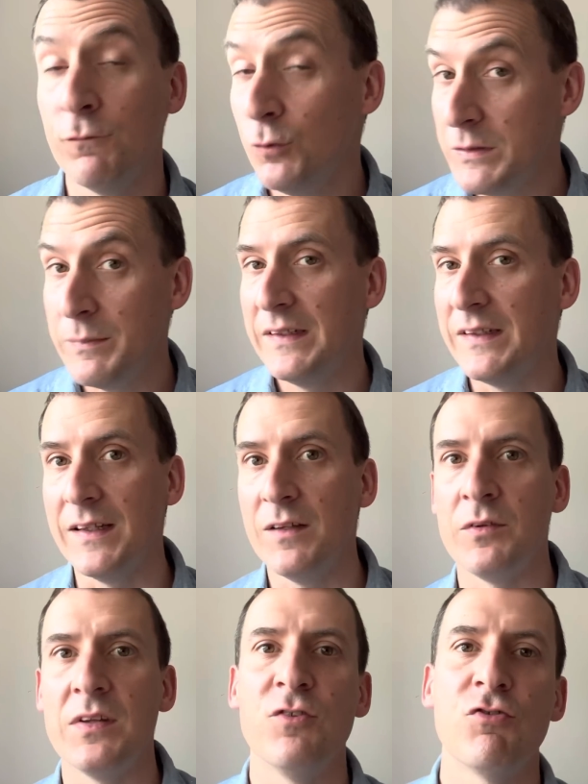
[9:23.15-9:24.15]
40 million,
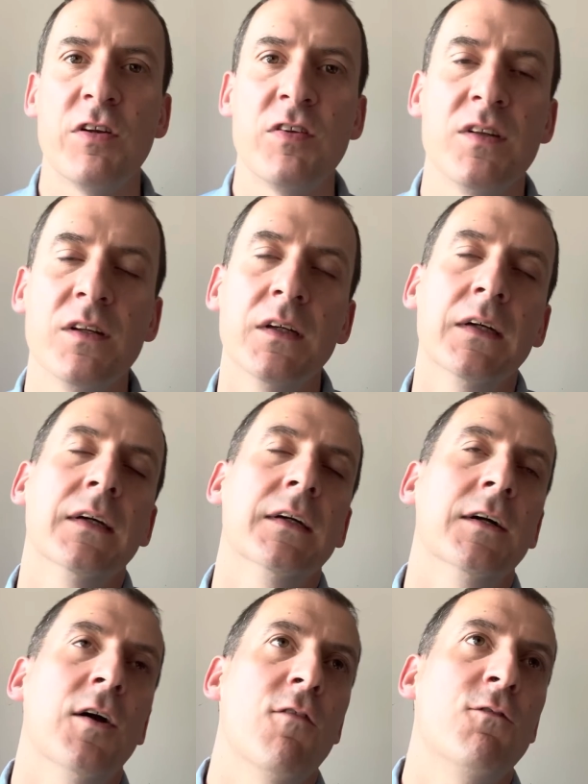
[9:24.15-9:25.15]
that's an interesting
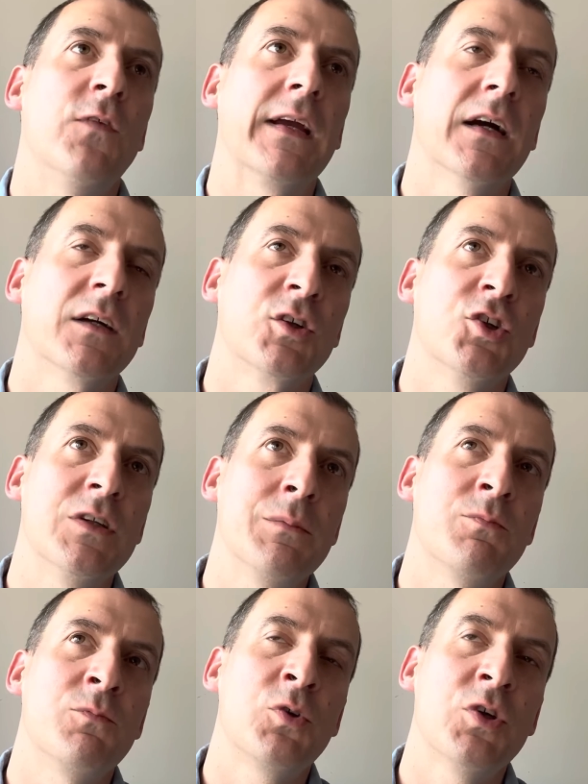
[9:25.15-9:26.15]
figure. Could
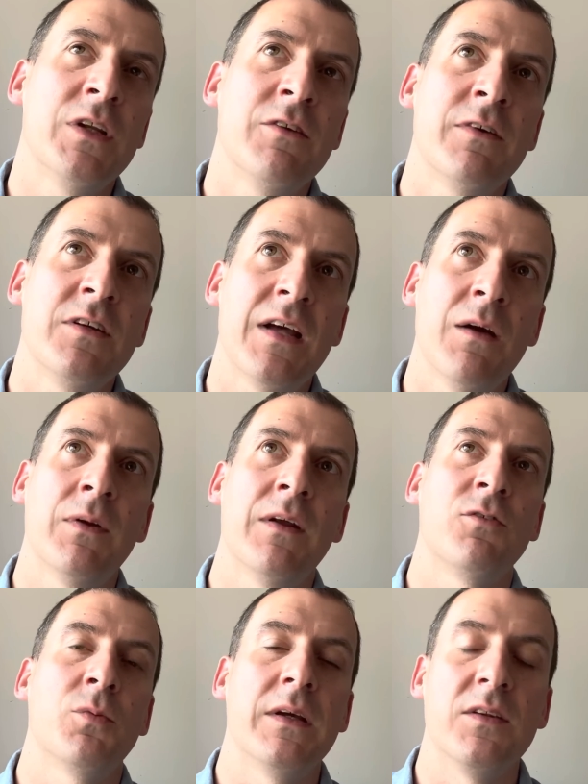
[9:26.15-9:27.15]
he reach that? We'll
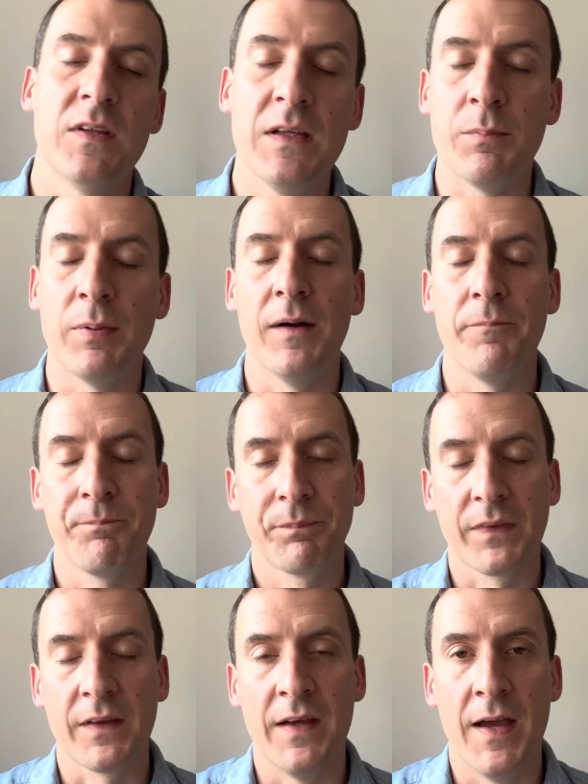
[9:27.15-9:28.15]
have to wait and see, but
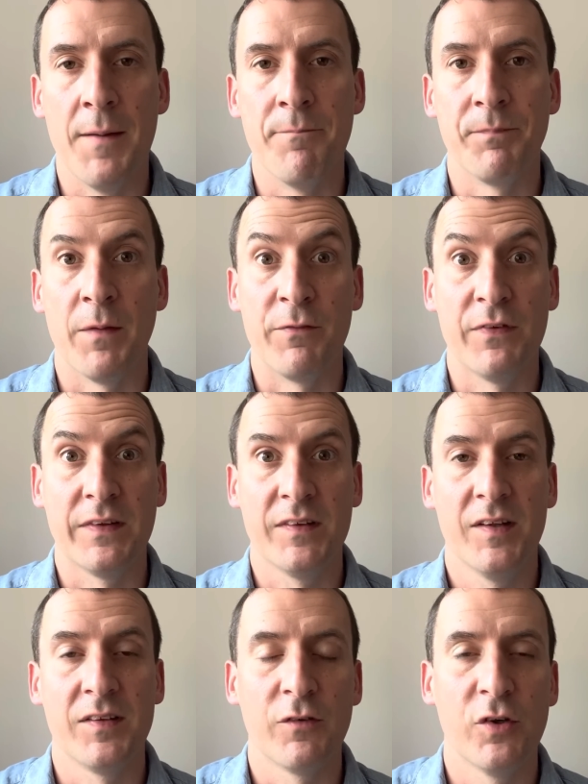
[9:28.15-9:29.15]
it'd be
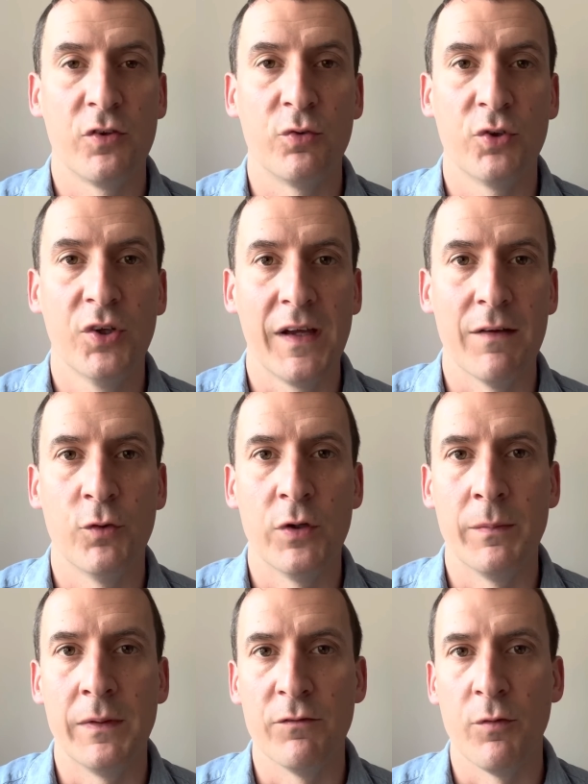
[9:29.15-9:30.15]
fantastic if Arsenal could get
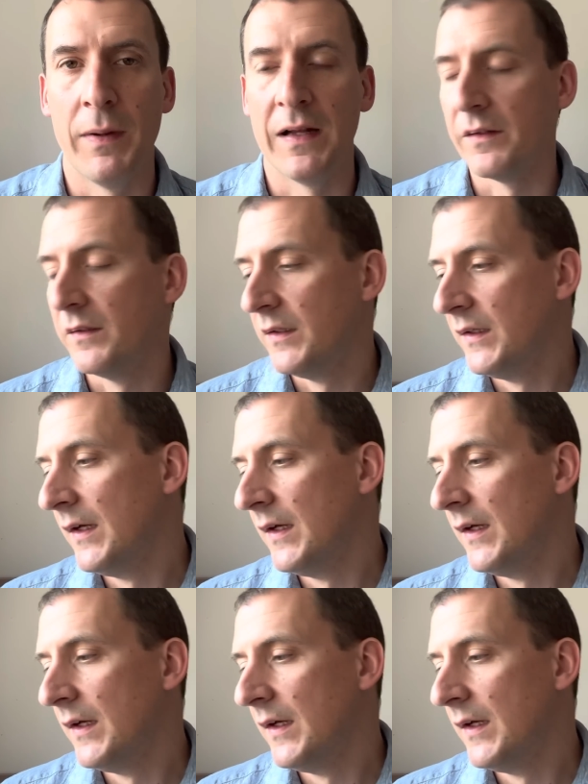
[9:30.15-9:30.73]
40 million for Balogun.